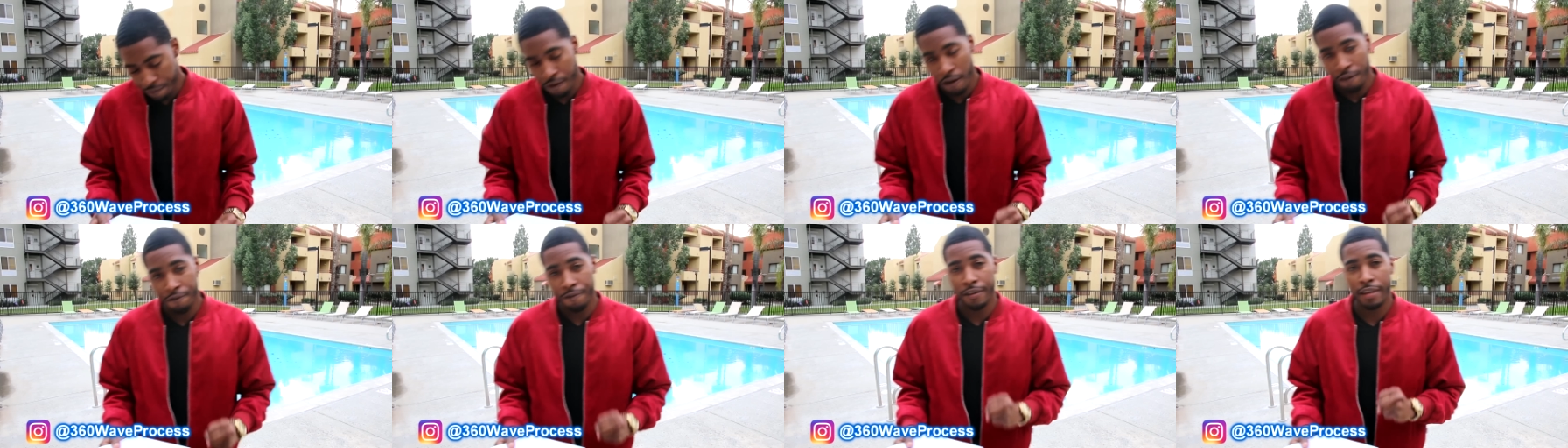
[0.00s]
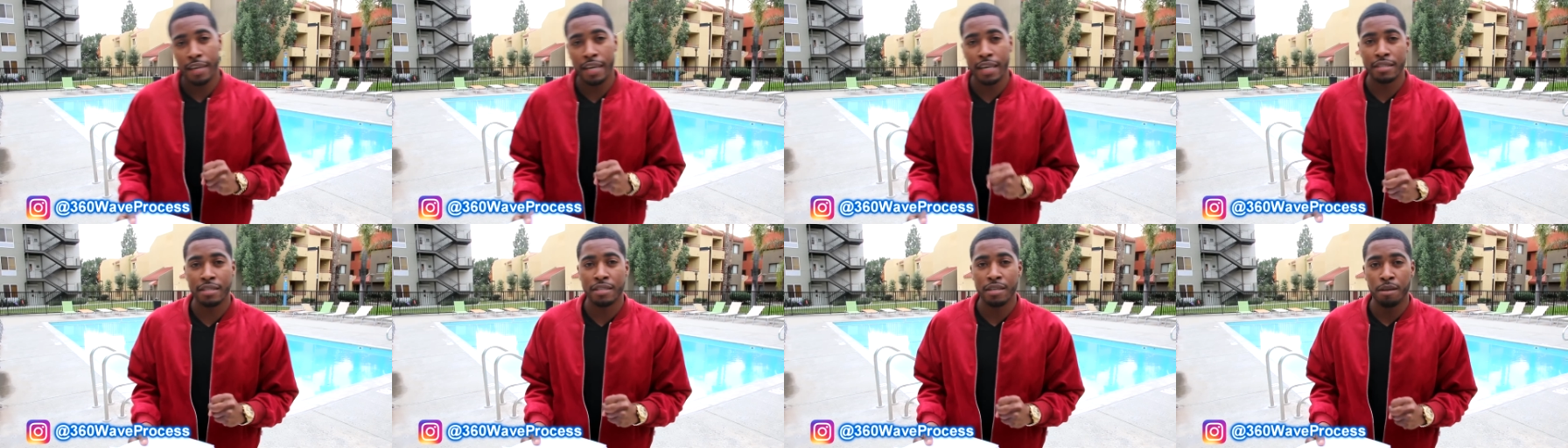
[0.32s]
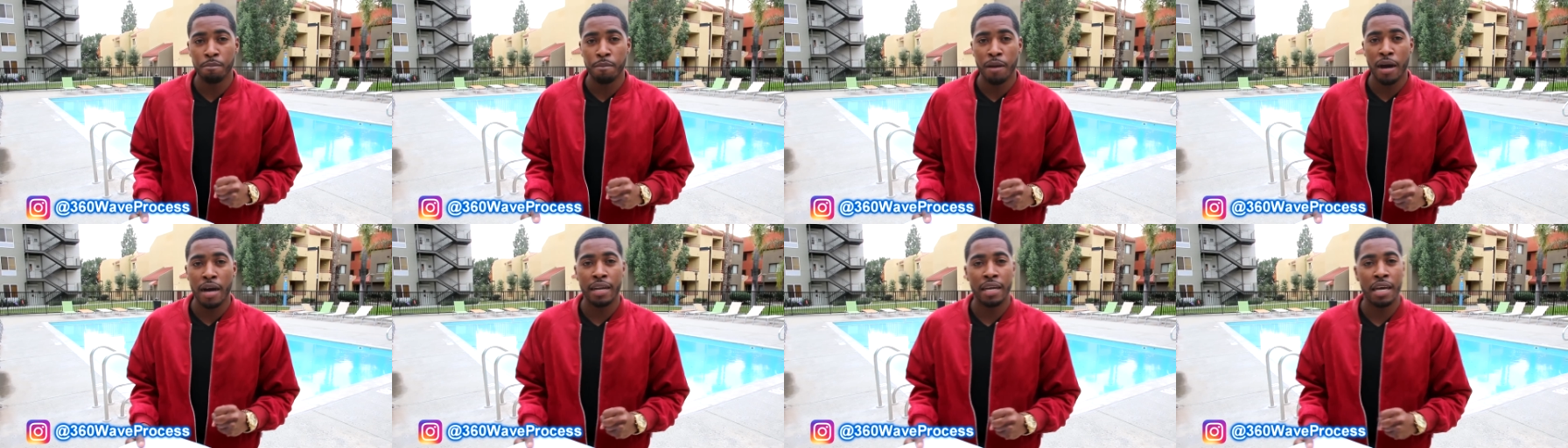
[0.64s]
If I forget
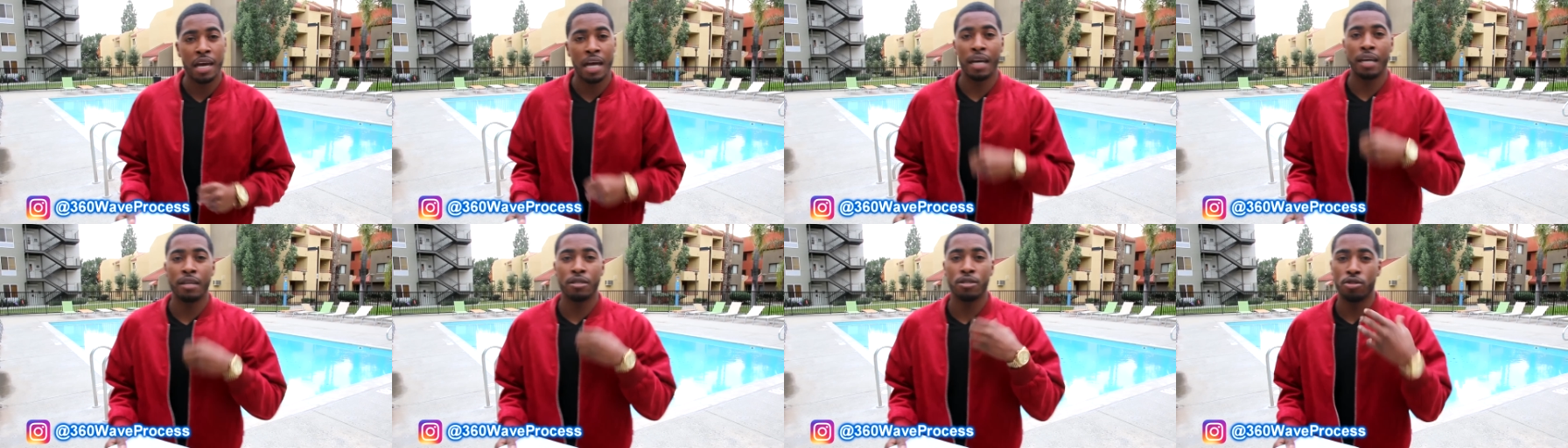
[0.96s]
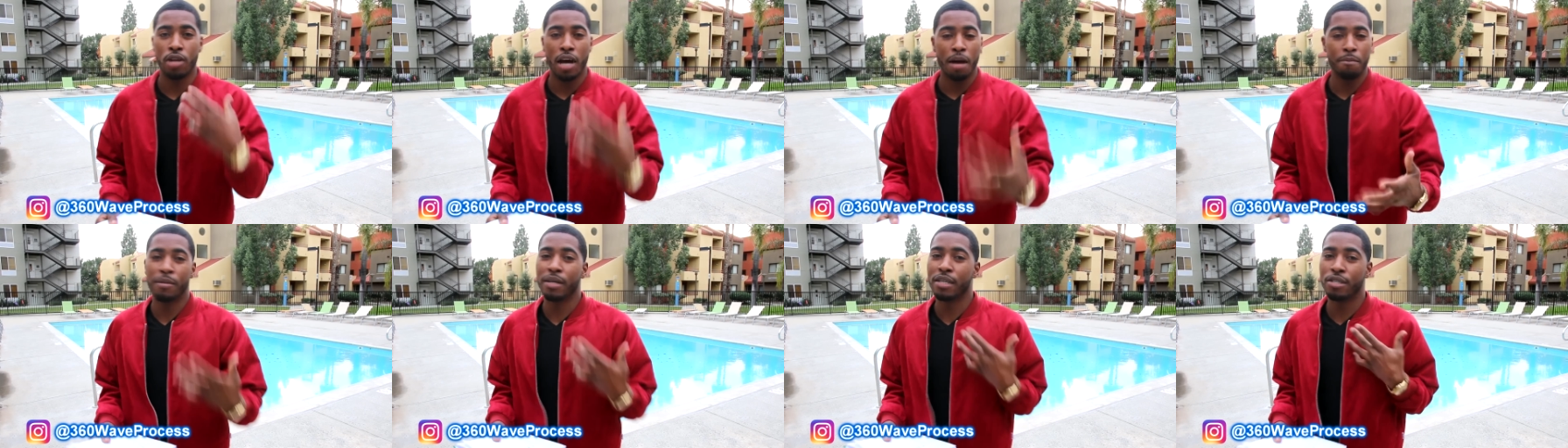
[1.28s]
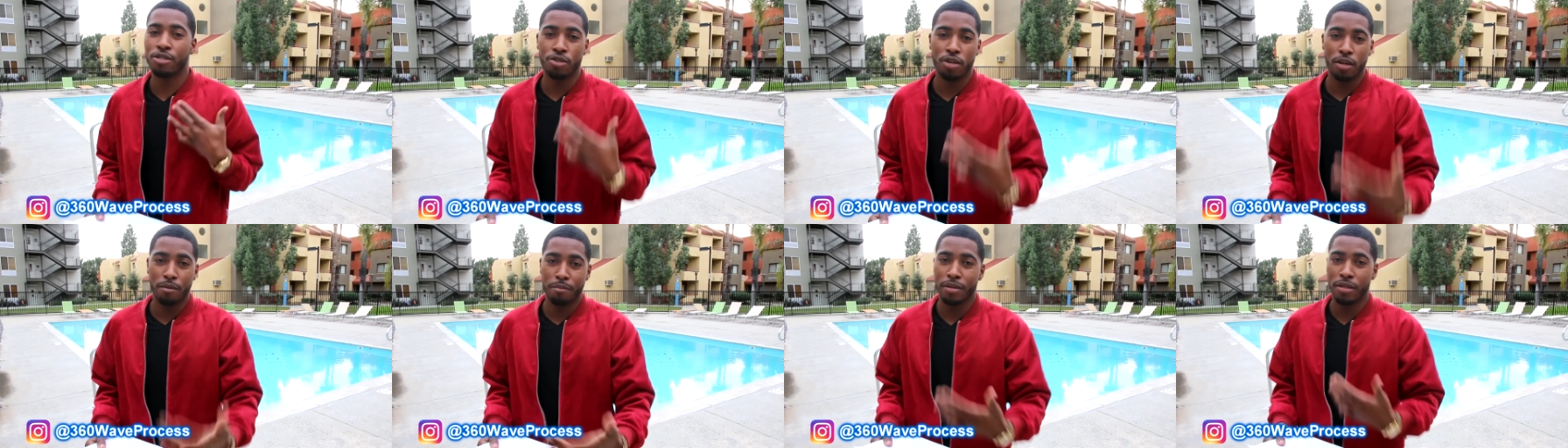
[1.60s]
somebody, I, I'm
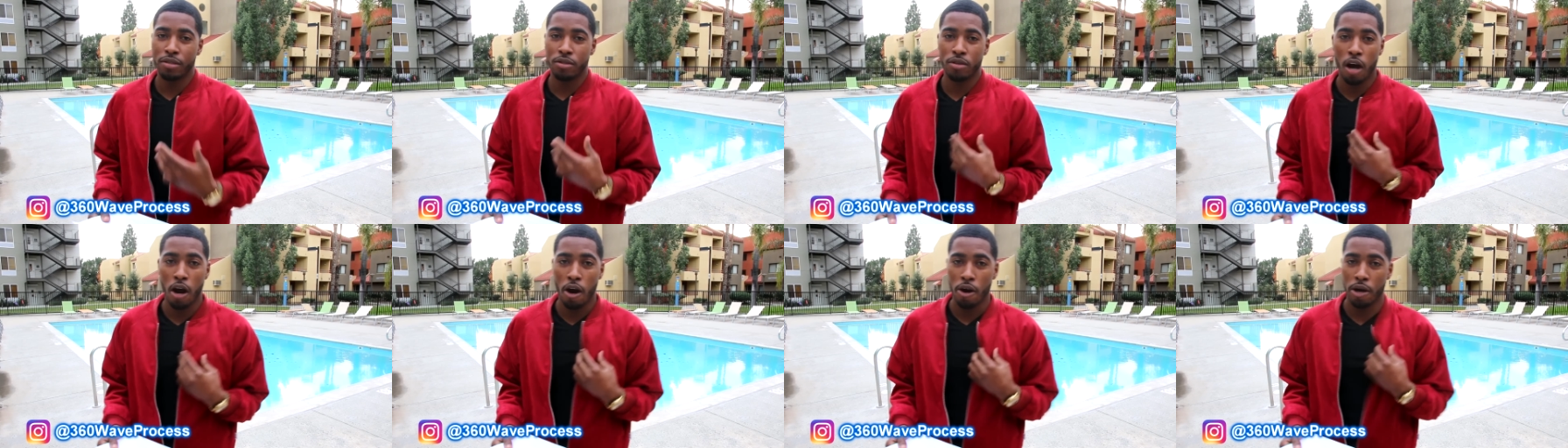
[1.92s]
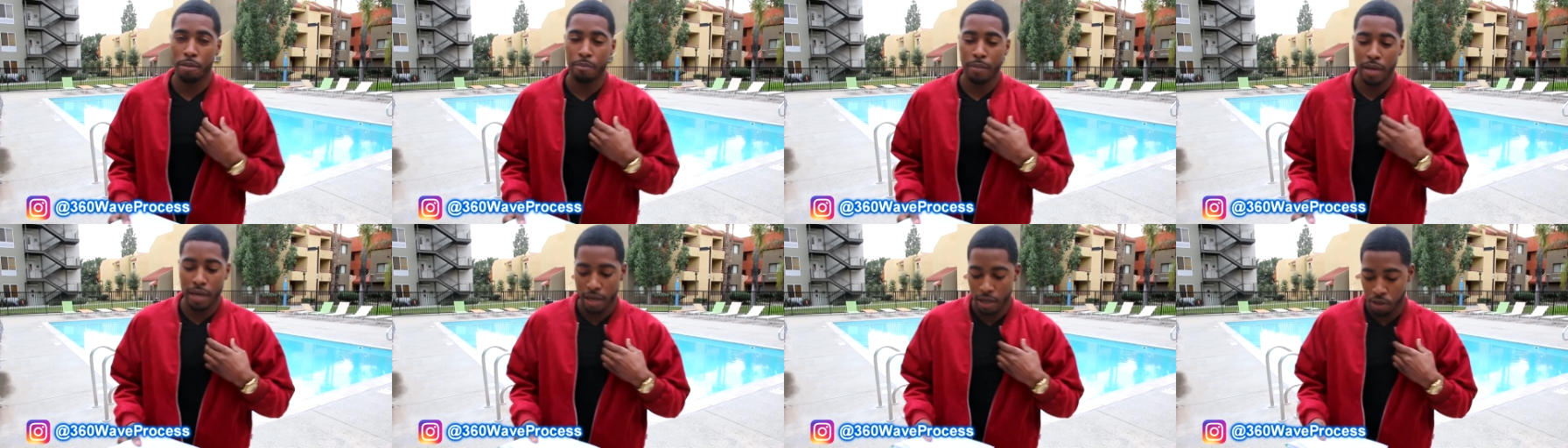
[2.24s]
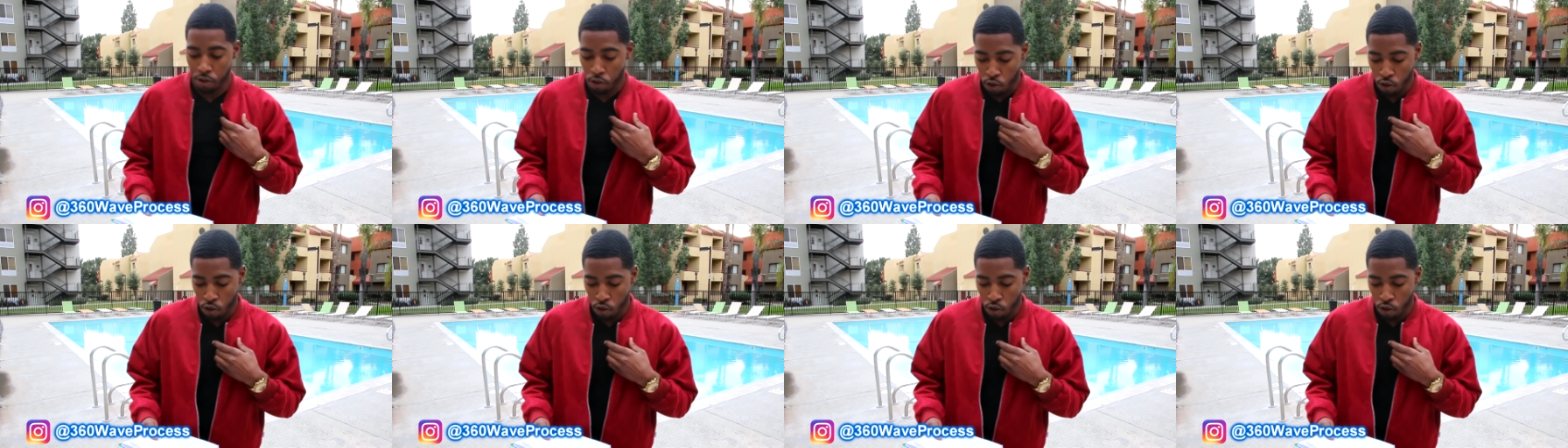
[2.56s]
extremely sorry, man.